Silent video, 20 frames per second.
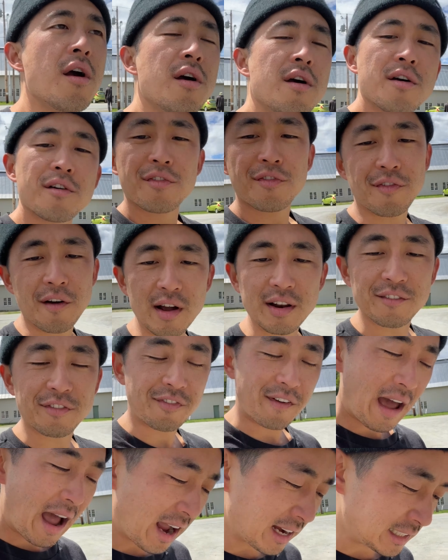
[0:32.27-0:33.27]
Fun
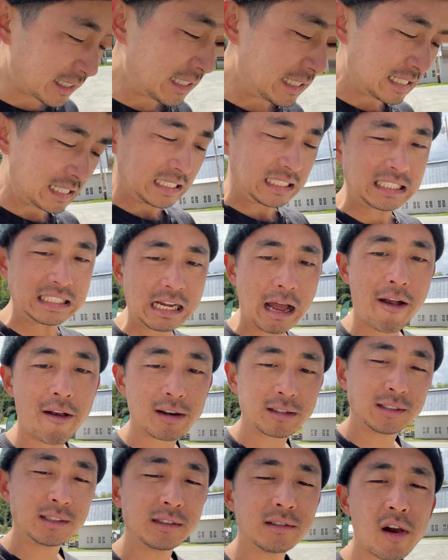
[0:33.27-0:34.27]
fact,
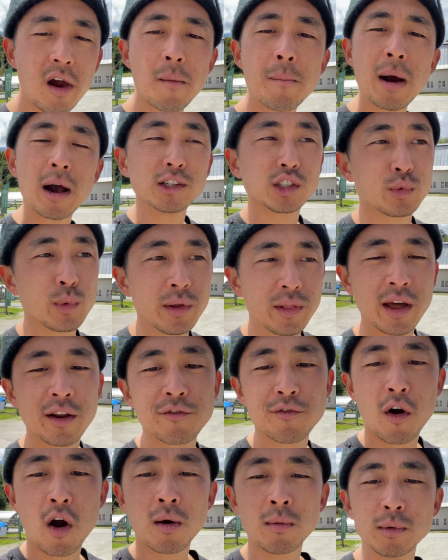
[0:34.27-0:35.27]
about Sweetland
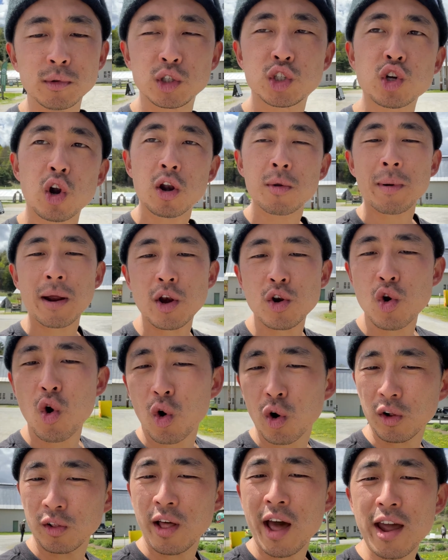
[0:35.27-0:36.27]
Farm. It was started by
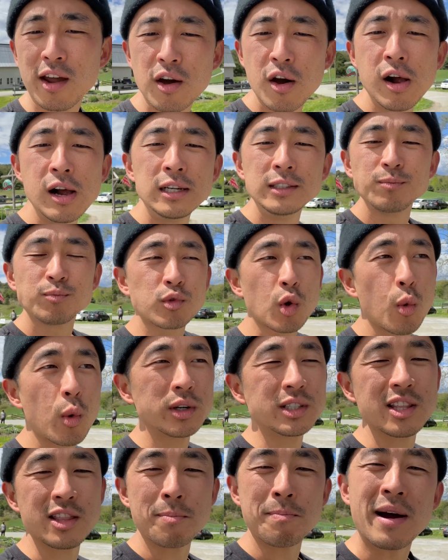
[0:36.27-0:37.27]
Nora Lake, who went
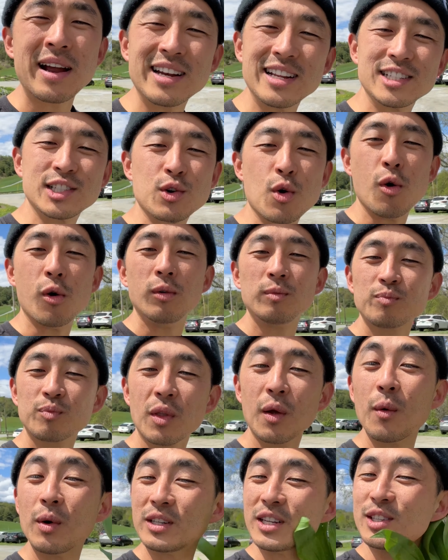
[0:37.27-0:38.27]
to the Putney School,
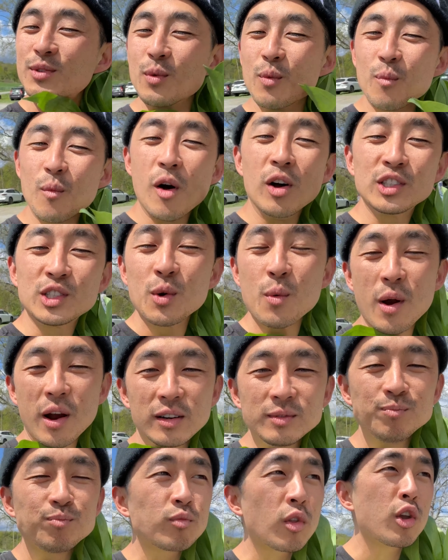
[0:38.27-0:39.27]
which is also where
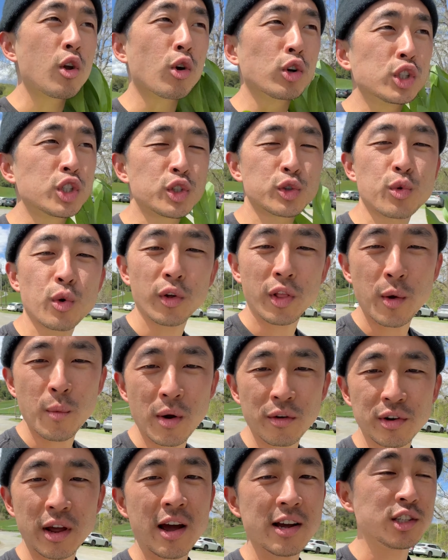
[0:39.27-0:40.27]
yours truly
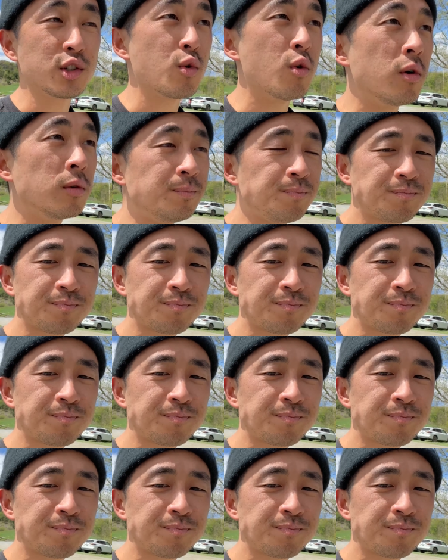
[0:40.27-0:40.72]
went to high school.